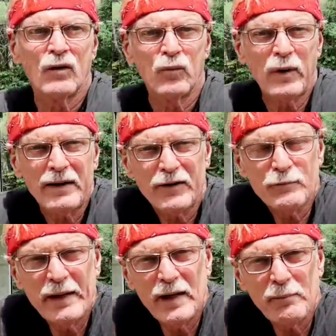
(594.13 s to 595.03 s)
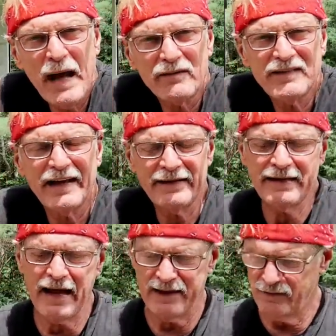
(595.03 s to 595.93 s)
Well, it's been about 10
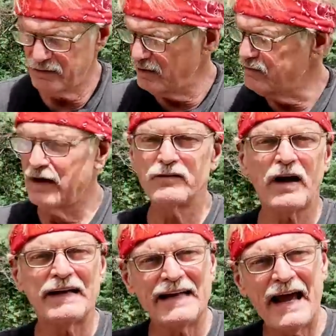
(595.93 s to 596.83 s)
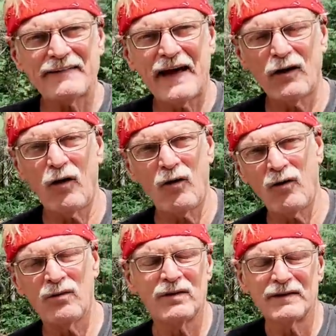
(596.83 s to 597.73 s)
days since I yanked that
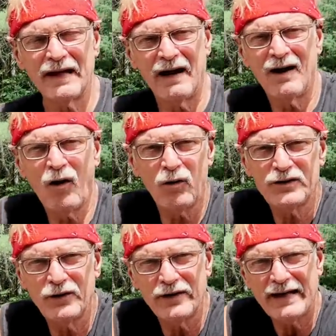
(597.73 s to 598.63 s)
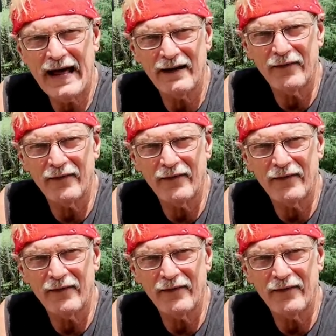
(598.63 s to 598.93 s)
whole old unit out of